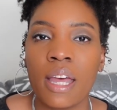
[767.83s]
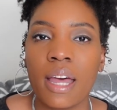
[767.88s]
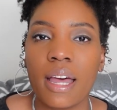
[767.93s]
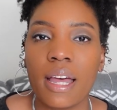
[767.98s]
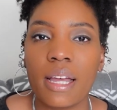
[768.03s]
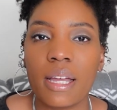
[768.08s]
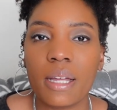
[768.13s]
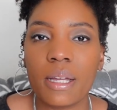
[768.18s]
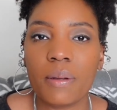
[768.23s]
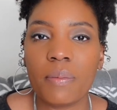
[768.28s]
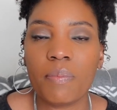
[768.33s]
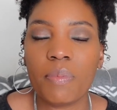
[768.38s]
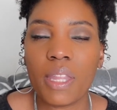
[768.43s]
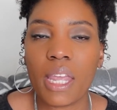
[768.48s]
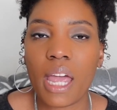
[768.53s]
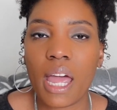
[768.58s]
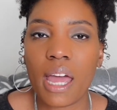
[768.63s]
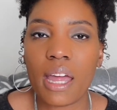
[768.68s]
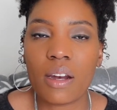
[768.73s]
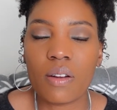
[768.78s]
I
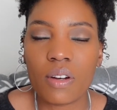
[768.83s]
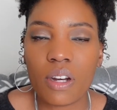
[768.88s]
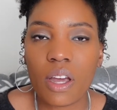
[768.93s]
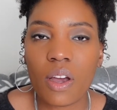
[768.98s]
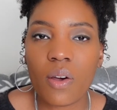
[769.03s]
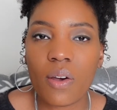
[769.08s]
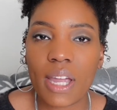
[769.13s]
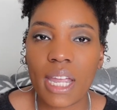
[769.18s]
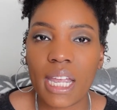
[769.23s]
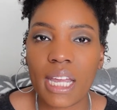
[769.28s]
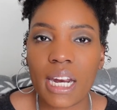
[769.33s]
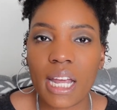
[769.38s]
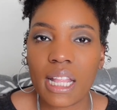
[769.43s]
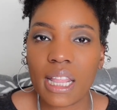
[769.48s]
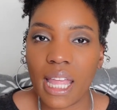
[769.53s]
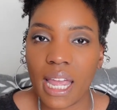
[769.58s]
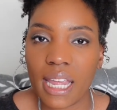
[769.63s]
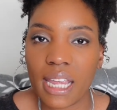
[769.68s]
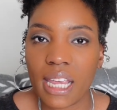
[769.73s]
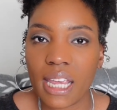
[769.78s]
don't know, and I
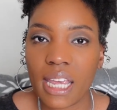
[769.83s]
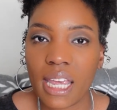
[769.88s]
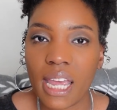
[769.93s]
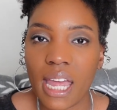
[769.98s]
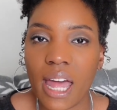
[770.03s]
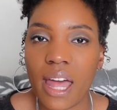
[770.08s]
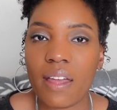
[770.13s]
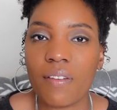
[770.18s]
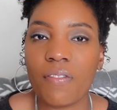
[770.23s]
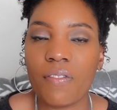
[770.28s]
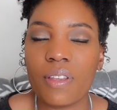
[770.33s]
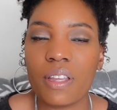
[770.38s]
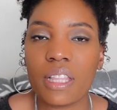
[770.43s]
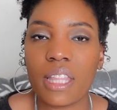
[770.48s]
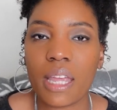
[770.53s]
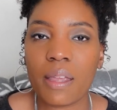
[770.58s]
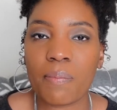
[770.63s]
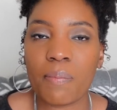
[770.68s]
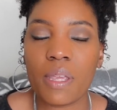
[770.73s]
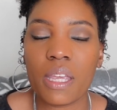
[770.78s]
like it. I feel
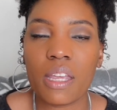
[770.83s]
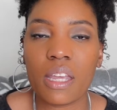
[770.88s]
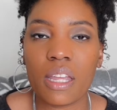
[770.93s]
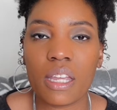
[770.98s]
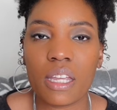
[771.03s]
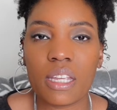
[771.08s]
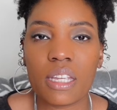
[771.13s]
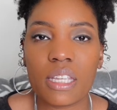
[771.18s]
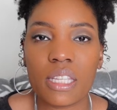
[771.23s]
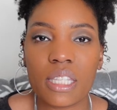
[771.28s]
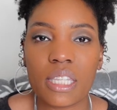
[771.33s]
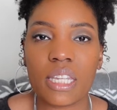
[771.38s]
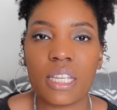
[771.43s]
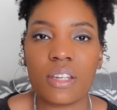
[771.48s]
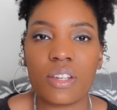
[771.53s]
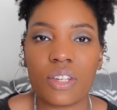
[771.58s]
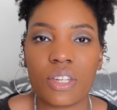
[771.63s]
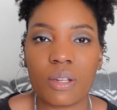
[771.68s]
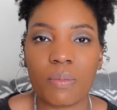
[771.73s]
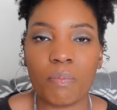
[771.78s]
like because
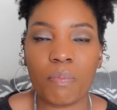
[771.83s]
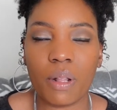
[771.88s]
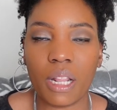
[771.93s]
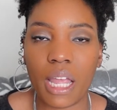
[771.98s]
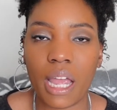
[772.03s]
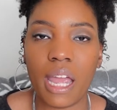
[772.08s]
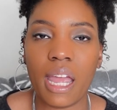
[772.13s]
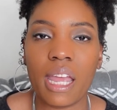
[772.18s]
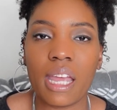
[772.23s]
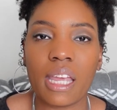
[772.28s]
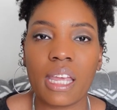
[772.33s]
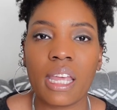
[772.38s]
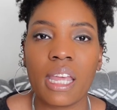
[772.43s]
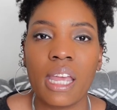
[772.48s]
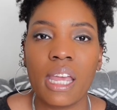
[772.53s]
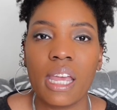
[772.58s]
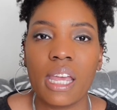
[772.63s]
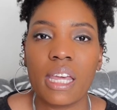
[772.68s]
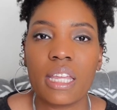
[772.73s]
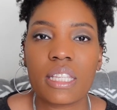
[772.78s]
it's black,
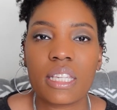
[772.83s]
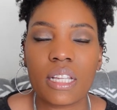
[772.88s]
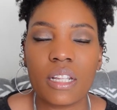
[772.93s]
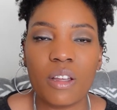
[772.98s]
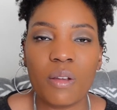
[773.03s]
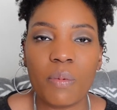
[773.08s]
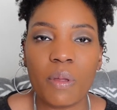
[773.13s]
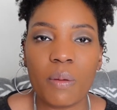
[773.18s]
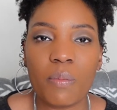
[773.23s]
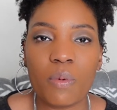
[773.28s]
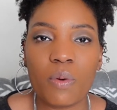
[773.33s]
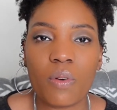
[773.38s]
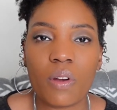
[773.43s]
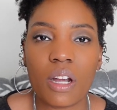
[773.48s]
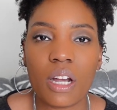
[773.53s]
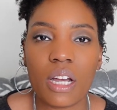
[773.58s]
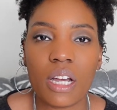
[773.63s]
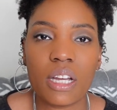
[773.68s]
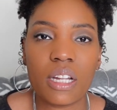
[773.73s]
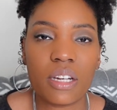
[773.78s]
it's a little bit
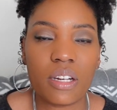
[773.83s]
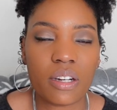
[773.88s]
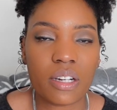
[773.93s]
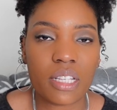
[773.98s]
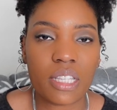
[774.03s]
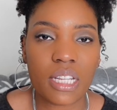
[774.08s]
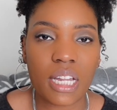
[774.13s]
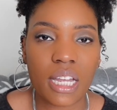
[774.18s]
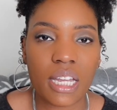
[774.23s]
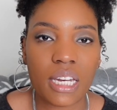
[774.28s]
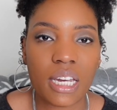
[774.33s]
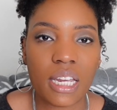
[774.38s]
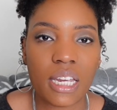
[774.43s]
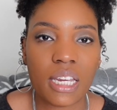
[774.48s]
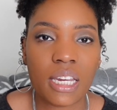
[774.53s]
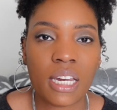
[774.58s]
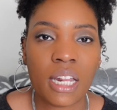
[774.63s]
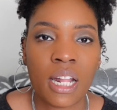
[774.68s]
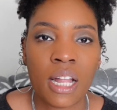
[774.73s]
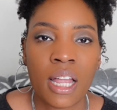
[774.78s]
more understated.